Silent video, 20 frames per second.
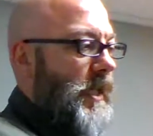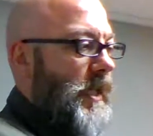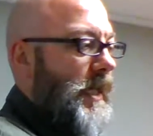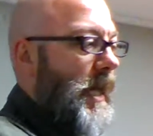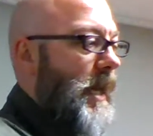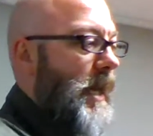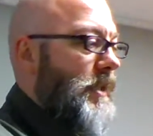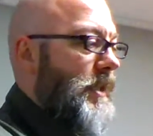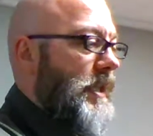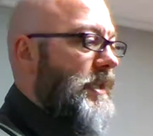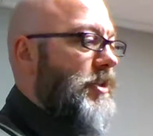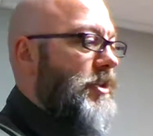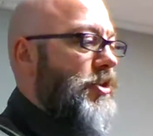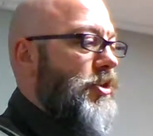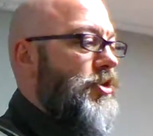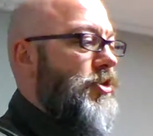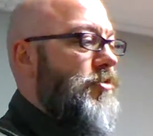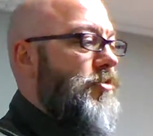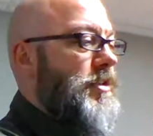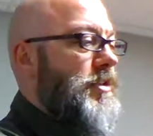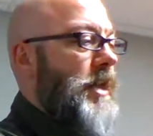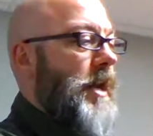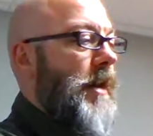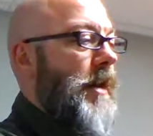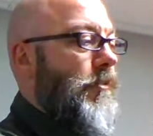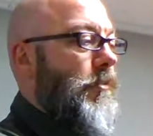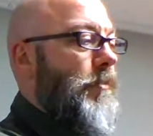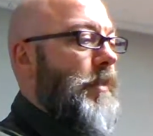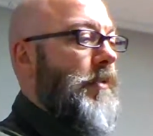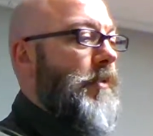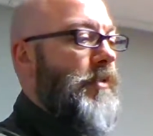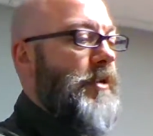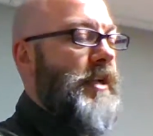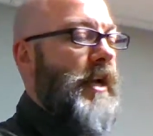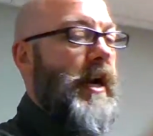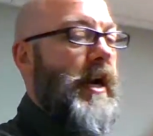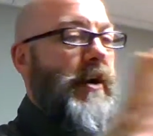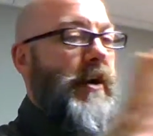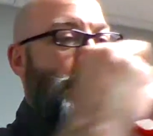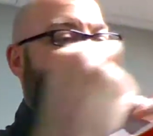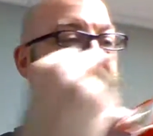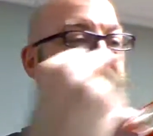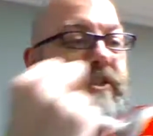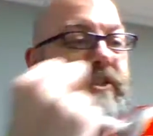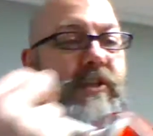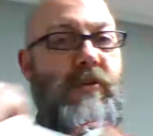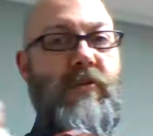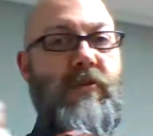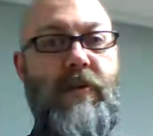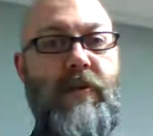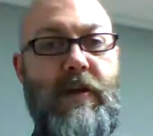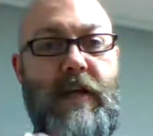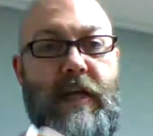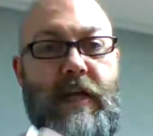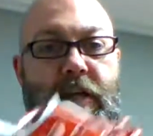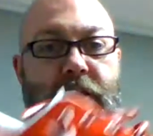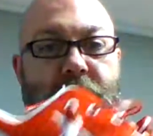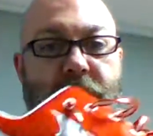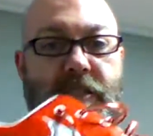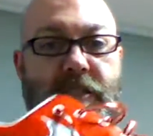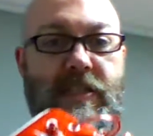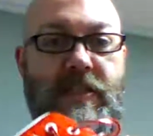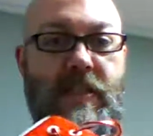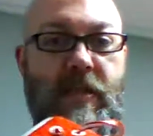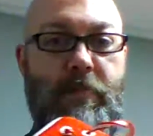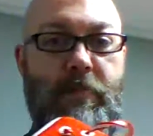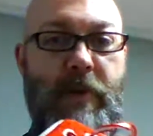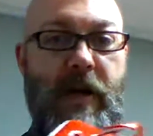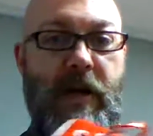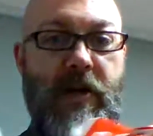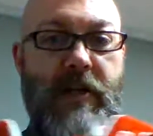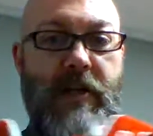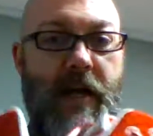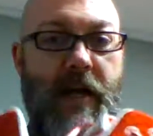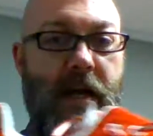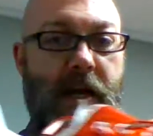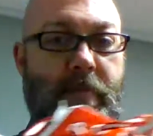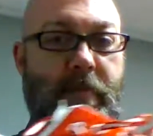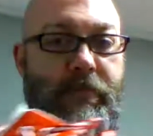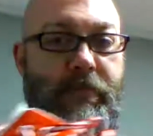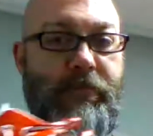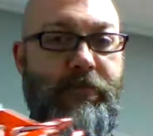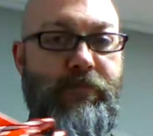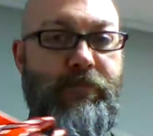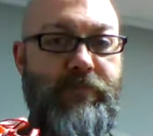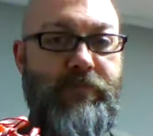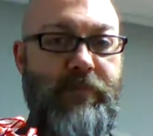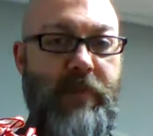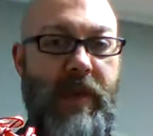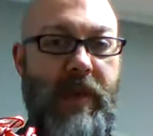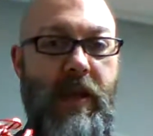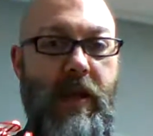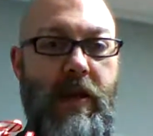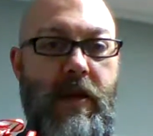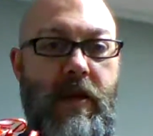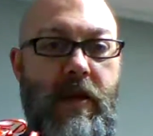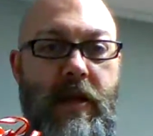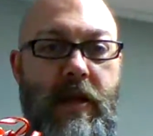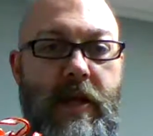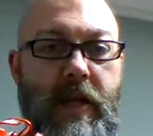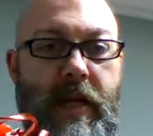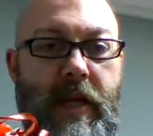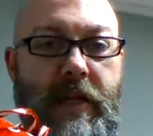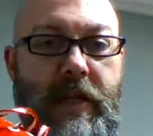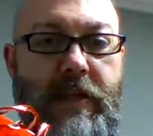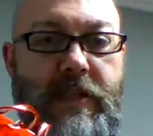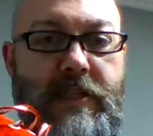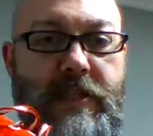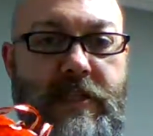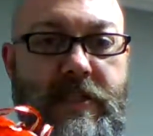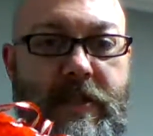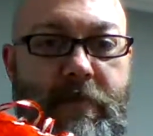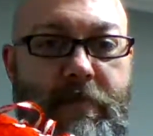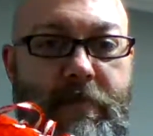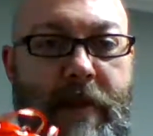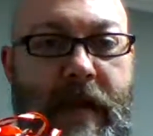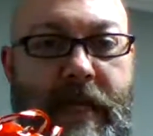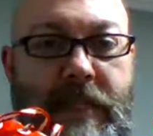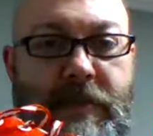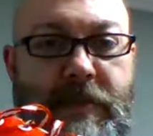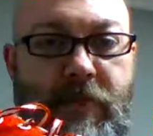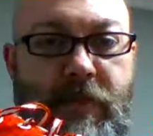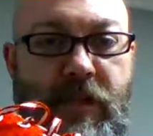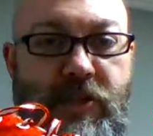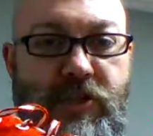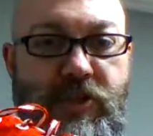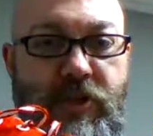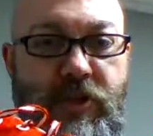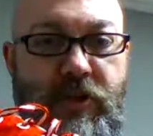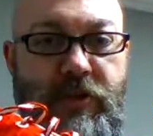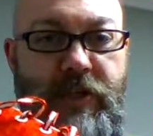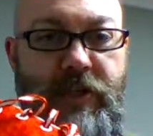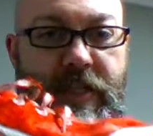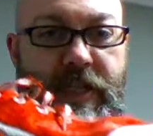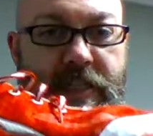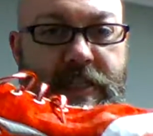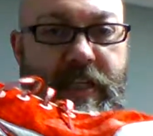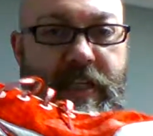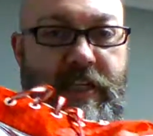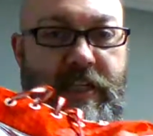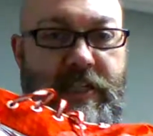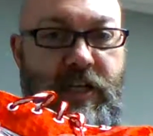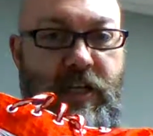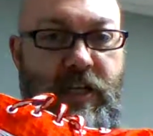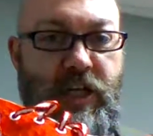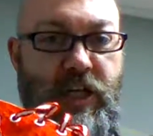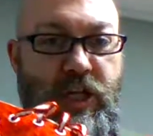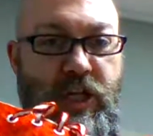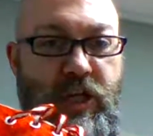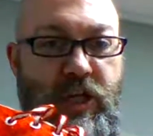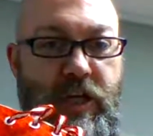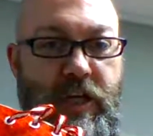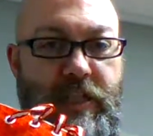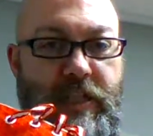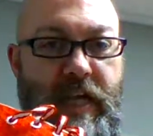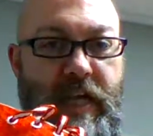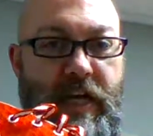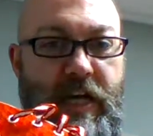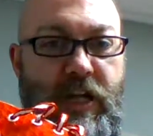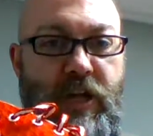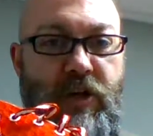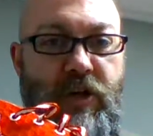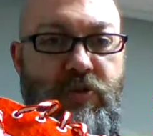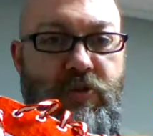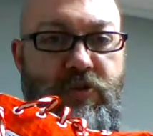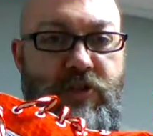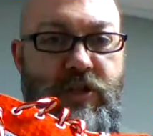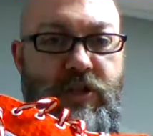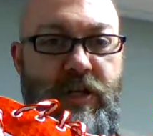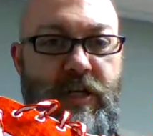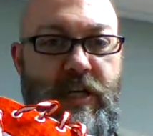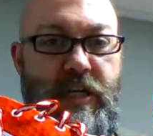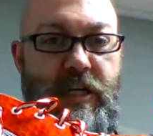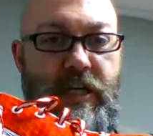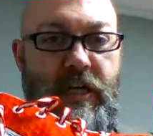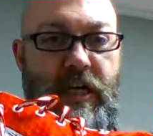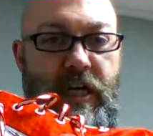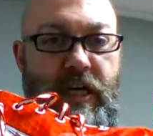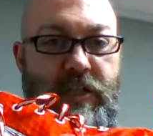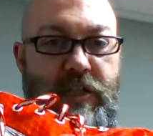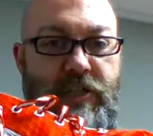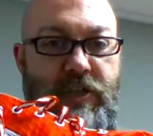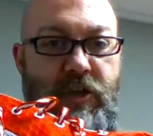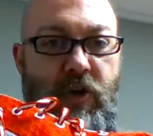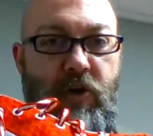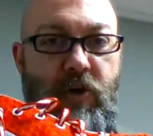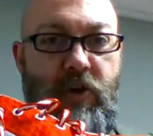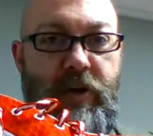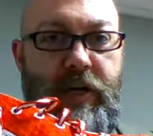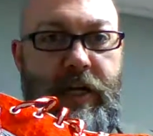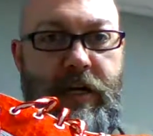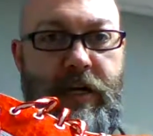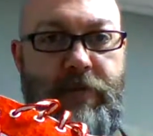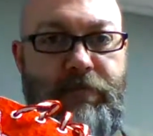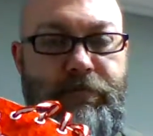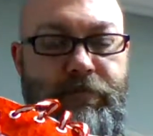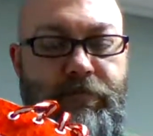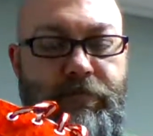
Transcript: I got, and these are shoes that I will be retiring soon. Uh, this is the Paradigm, and this is a maximalist shoe. You can see it's a it's got a huge uh, sole here.